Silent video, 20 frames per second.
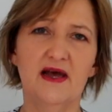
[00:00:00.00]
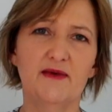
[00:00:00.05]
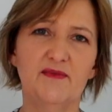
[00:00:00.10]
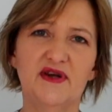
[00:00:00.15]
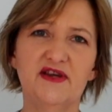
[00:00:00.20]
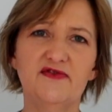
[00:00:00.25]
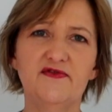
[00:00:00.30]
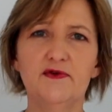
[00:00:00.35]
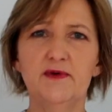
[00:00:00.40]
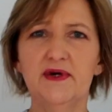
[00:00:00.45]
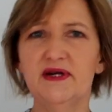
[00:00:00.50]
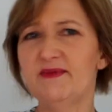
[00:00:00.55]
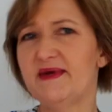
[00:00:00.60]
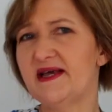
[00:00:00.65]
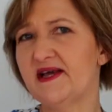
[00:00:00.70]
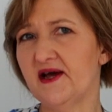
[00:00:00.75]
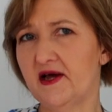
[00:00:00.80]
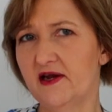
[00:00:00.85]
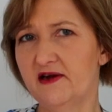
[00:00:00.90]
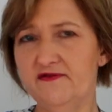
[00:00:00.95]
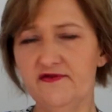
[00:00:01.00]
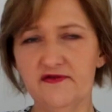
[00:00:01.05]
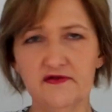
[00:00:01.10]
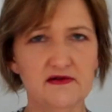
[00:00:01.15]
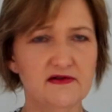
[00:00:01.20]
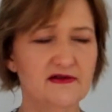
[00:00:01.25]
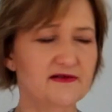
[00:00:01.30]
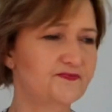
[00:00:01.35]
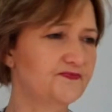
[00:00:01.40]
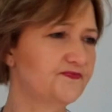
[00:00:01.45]
but if you want to be
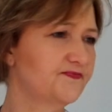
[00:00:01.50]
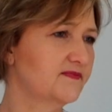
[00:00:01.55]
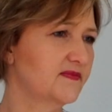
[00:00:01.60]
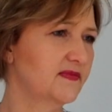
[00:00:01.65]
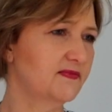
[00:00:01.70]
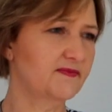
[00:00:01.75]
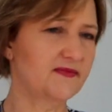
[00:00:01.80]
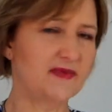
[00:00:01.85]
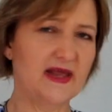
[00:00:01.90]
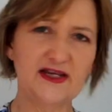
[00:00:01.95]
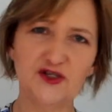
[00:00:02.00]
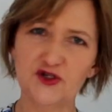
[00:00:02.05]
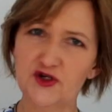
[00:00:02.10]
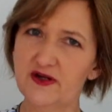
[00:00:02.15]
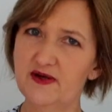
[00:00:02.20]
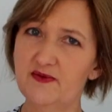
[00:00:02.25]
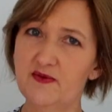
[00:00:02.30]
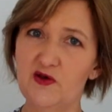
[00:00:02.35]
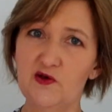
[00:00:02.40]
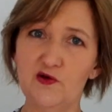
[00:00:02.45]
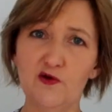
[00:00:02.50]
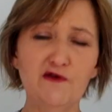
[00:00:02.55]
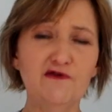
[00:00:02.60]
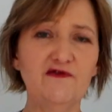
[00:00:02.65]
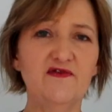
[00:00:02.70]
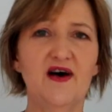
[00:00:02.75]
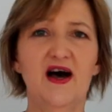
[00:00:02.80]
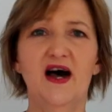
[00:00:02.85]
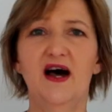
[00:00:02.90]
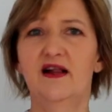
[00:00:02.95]
colorful, that's going to be your
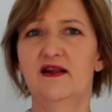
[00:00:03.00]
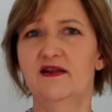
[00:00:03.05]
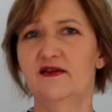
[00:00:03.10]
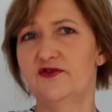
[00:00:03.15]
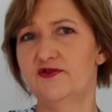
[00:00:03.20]
file.